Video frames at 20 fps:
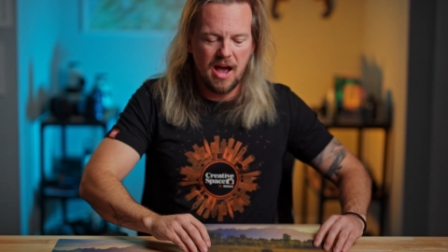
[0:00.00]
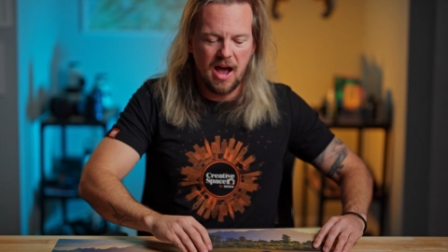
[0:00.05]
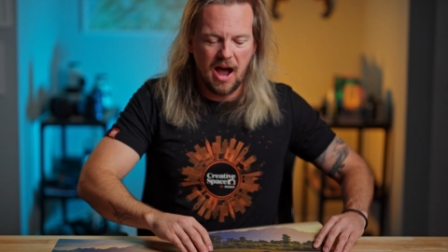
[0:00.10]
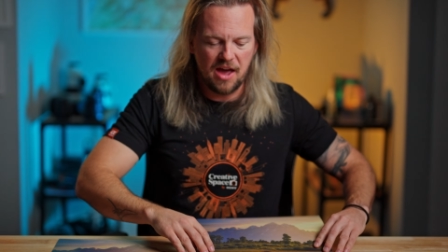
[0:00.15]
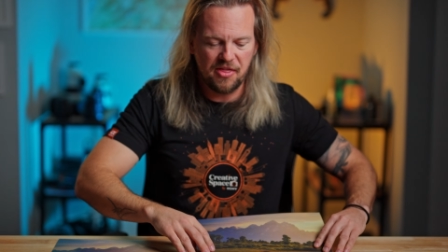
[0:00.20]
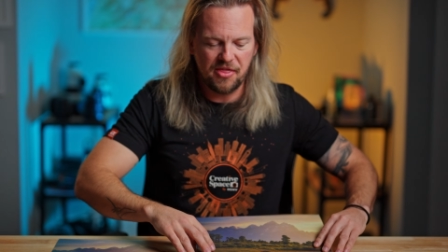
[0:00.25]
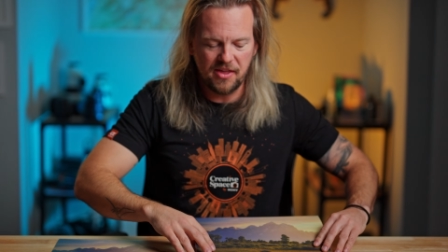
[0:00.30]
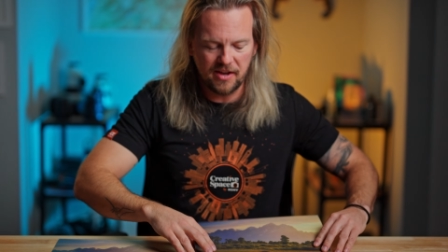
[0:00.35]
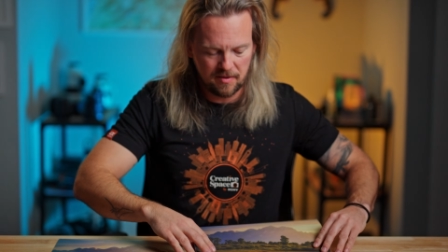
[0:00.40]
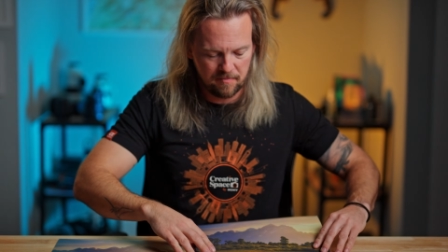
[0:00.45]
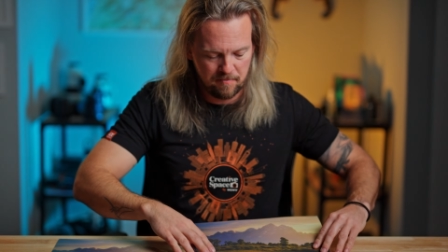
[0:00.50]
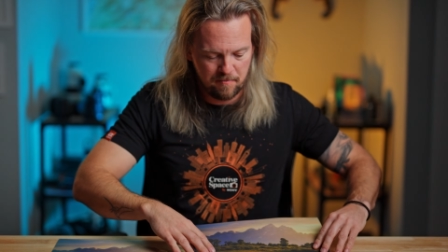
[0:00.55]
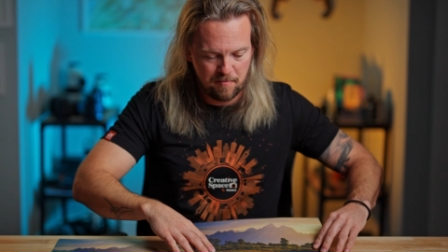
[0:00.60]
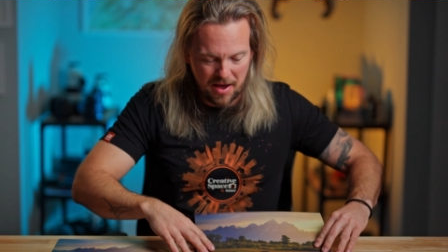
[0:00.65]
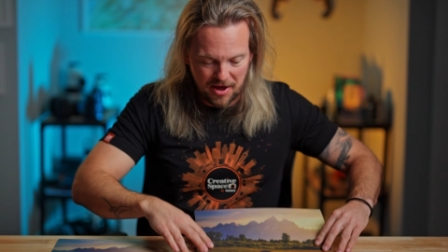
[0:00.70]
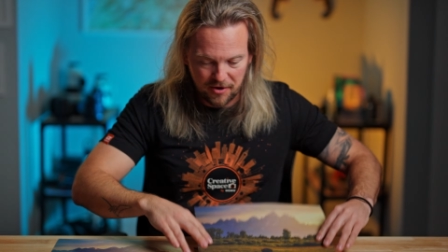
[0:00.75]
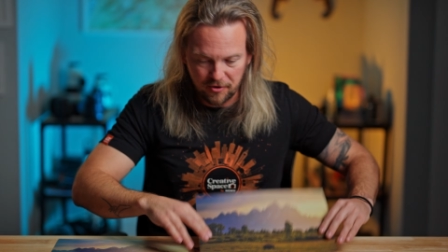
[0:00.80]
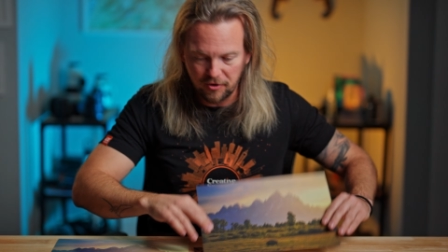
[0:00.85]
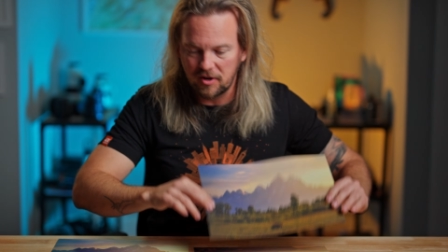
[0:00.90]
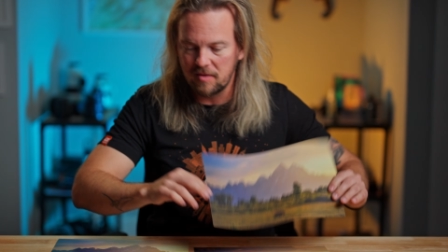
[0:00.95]
I think a
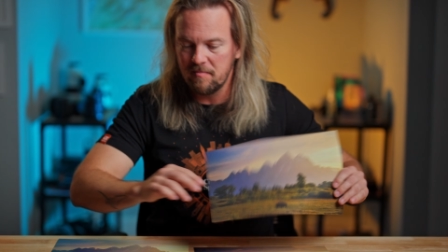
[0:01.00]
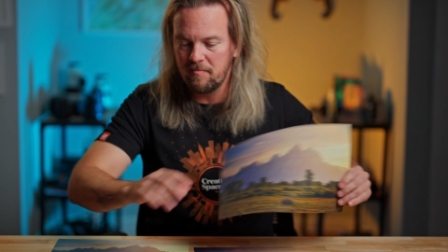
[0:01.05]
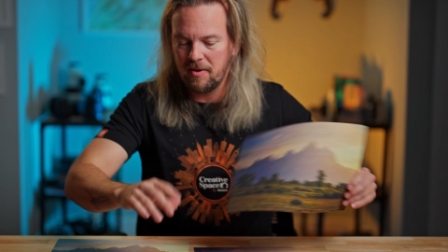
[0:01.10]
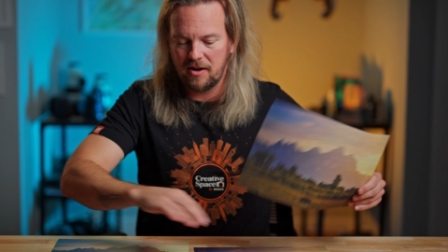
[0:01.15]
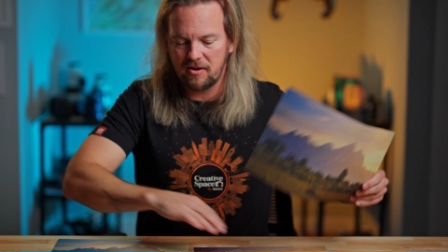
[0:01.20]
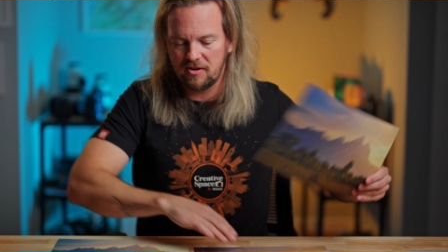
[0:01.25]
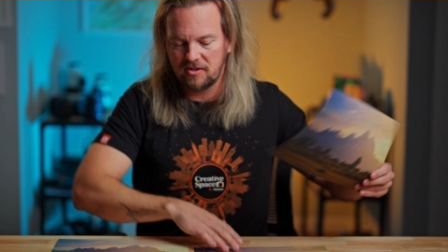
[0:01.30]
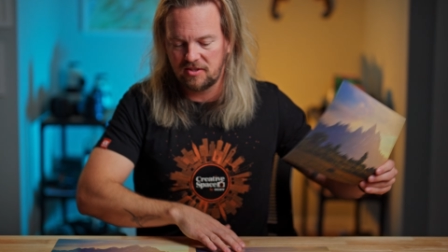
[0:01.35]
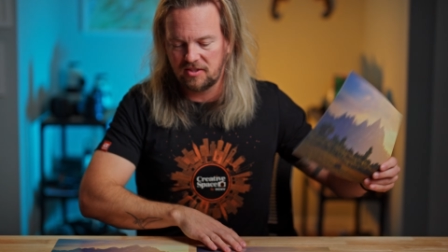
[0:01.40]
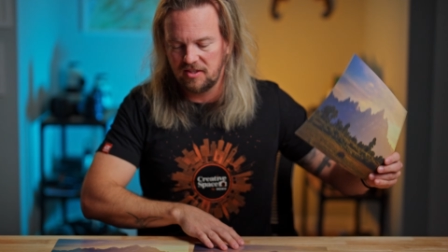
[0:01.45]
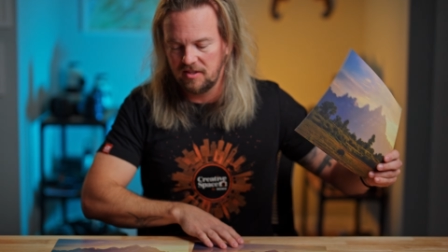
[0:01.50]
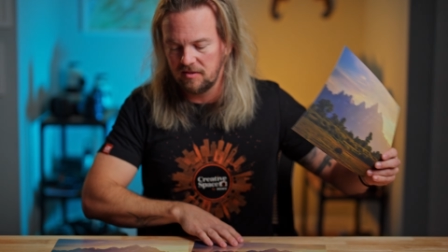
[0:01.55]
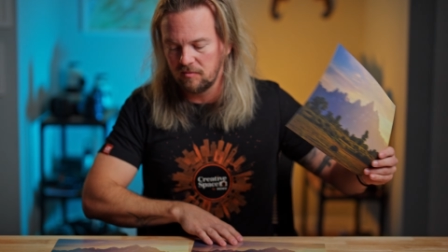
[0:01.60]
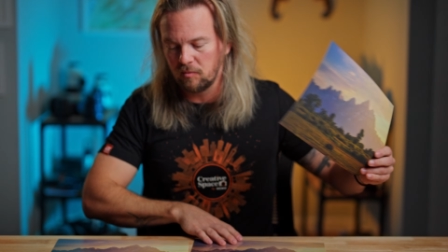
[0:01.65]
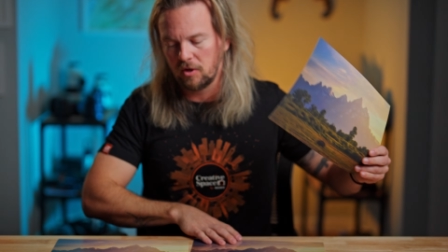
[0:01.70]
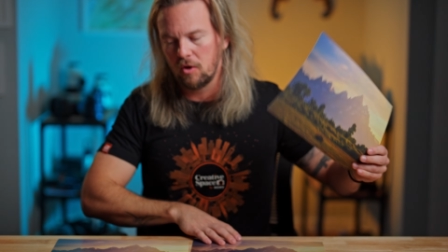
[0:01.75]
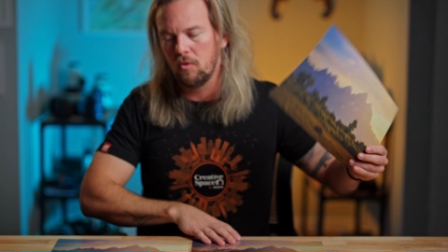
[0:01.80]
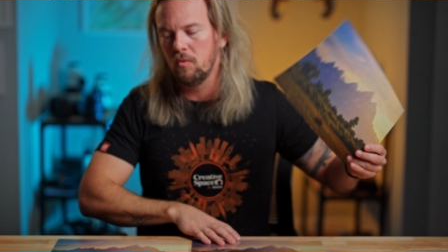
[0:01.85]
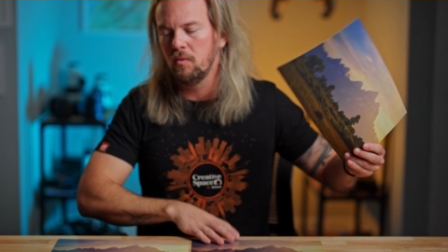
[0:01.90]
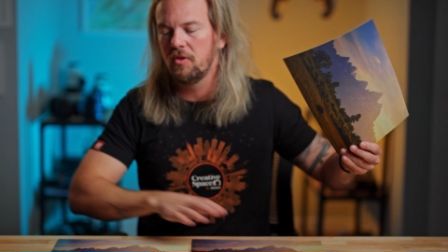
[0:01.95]
better comparison,
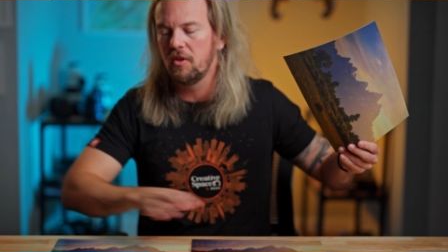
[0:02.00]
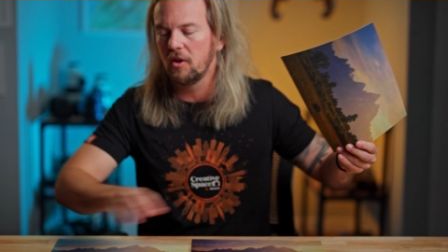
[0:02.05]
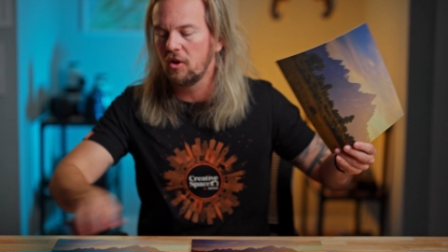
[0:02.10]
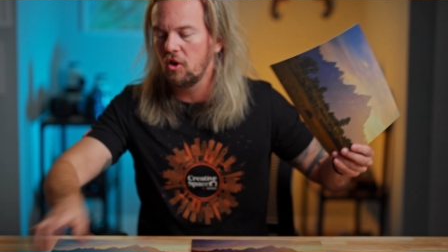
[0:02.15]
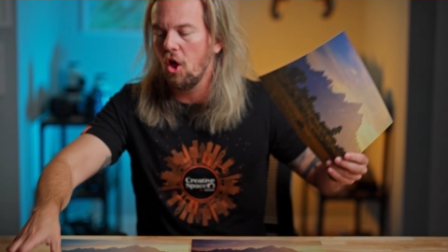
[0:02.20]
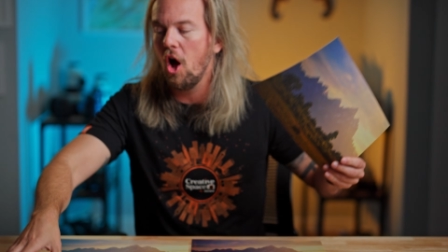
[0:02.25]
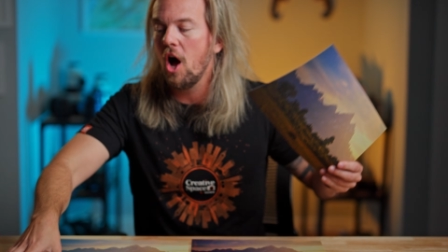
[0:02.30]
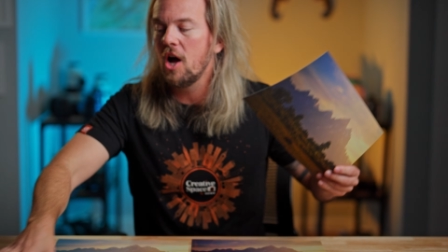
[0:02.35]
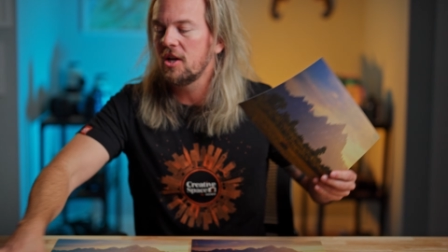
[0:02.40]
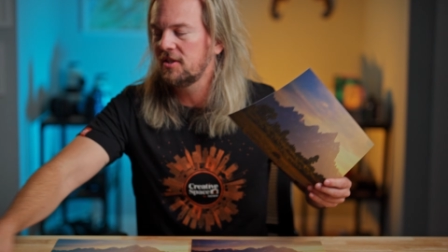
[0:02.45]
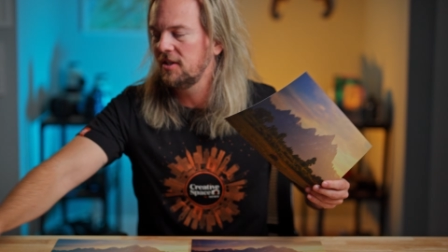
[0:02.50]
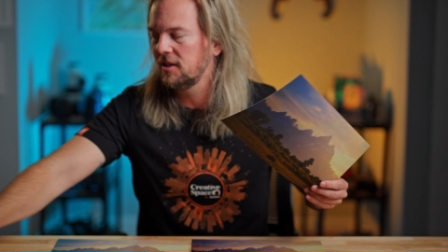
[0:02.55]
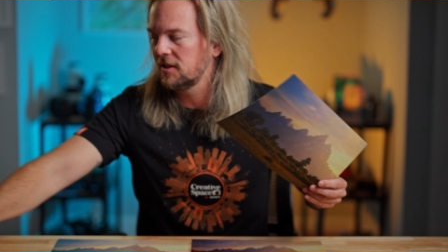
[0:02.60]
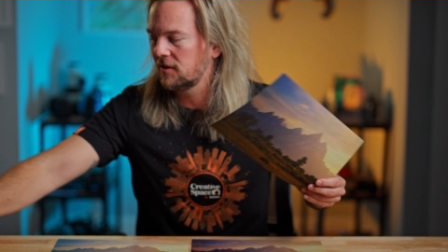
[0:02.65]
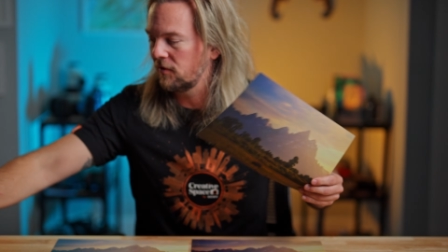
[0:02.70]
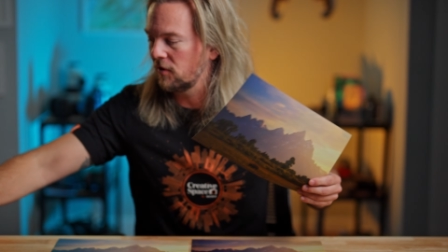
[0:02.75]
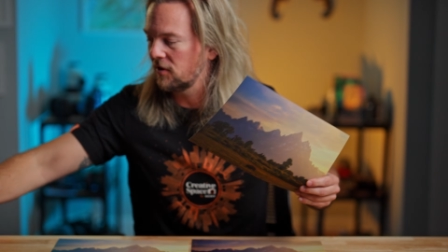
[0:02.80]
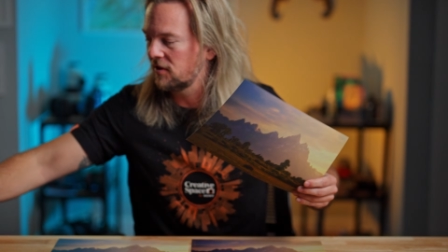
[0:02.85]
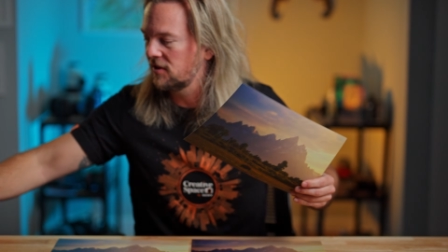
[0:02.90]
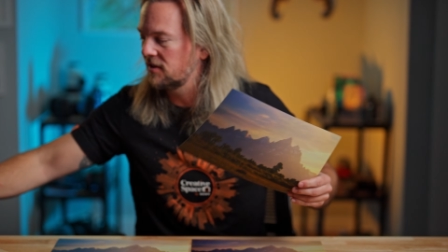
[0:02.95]
we're going with the
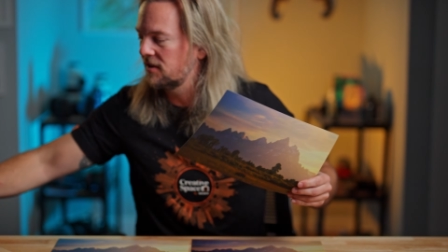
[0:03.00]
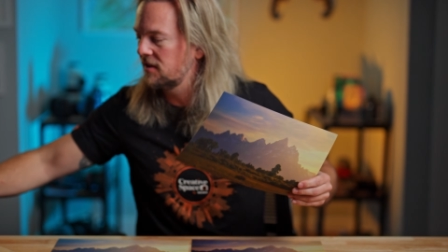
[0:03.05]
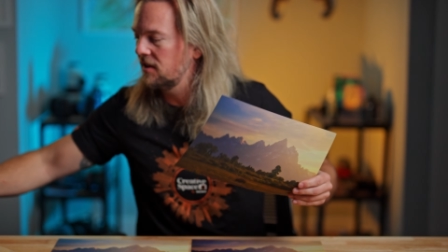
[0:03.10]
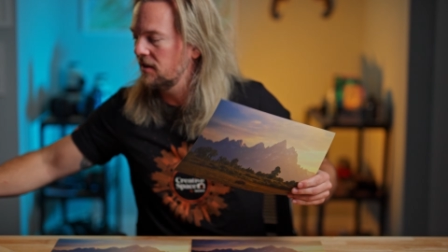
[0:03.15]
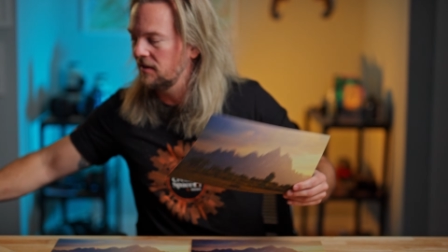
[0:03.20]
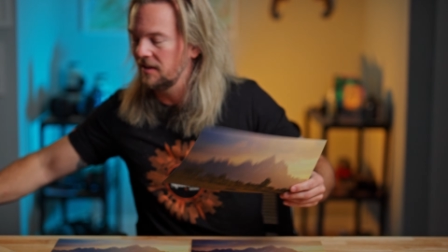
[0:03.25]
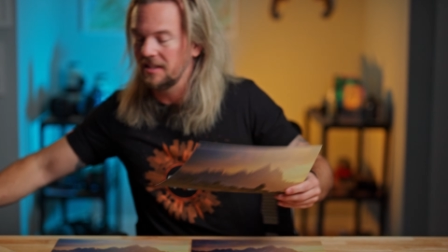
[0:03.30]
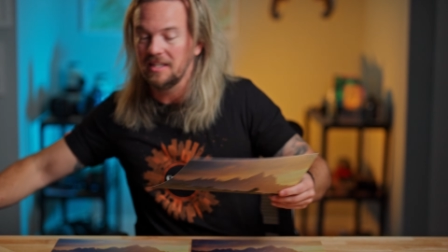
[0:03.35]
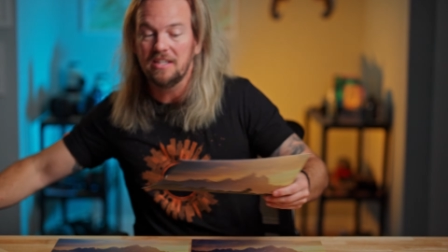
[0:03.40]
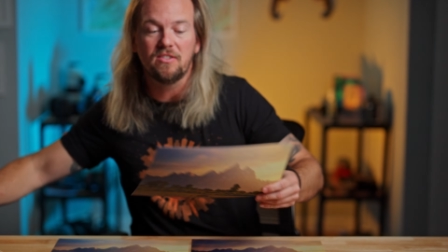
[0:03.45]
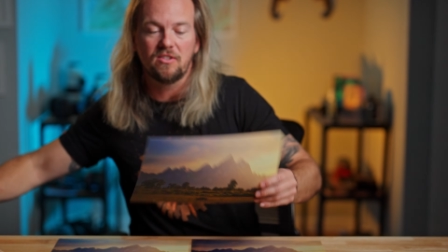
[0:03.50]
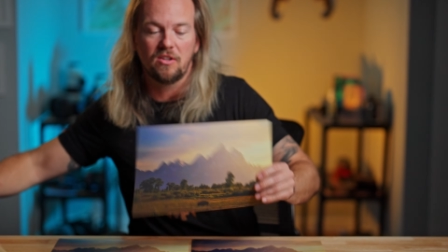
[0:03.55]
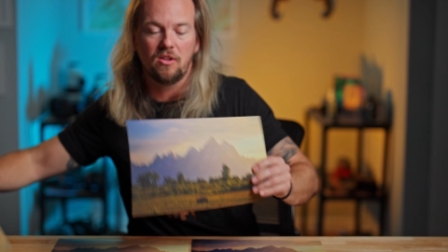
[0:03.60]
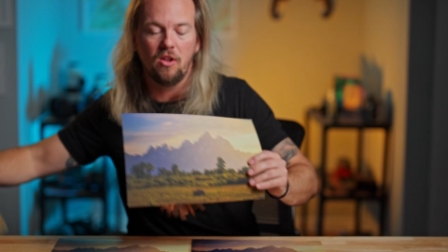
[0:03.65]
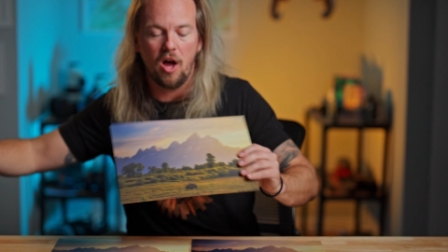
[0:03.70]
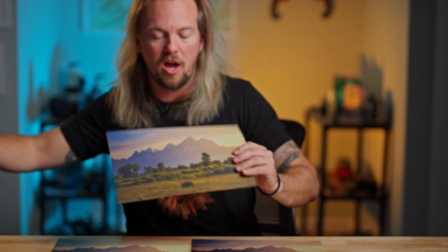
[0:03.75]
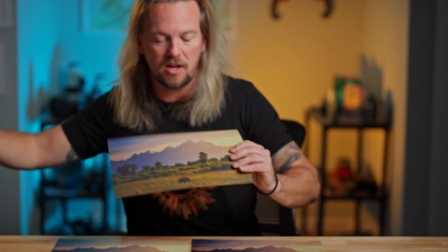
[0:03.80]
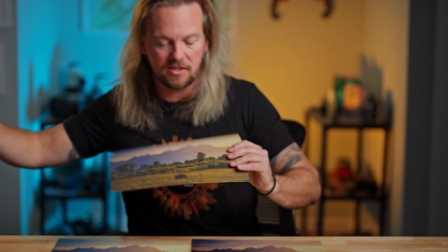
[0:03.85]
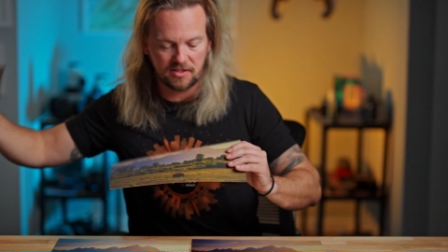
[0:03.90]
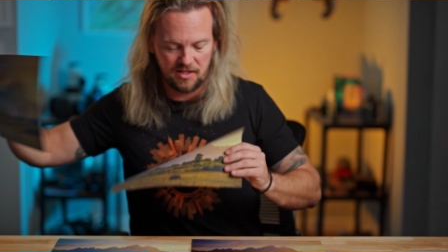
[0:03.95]
glossiest versus the least
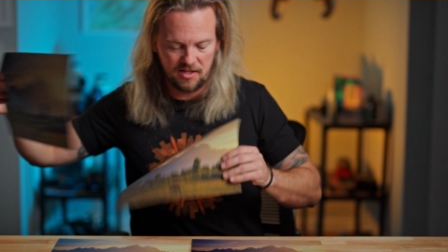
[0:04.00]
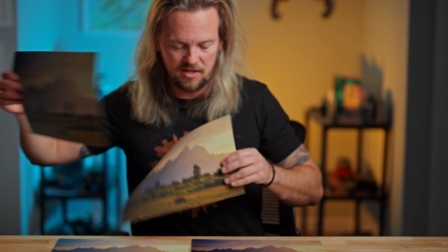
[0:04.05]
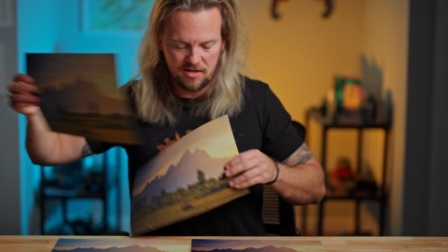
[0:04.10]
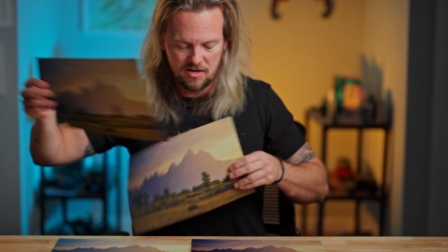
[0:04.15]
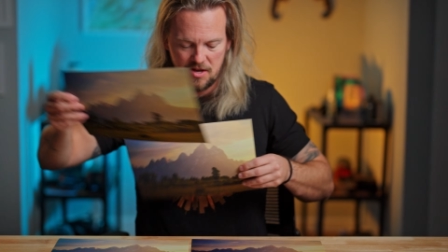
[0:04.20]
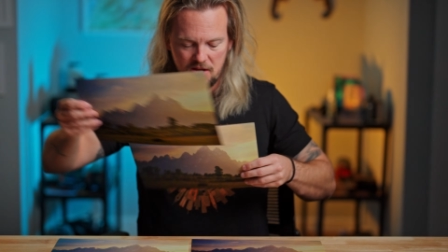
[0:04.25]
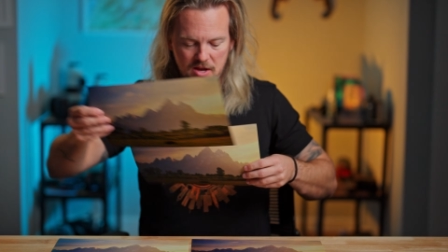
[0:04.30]
glossy.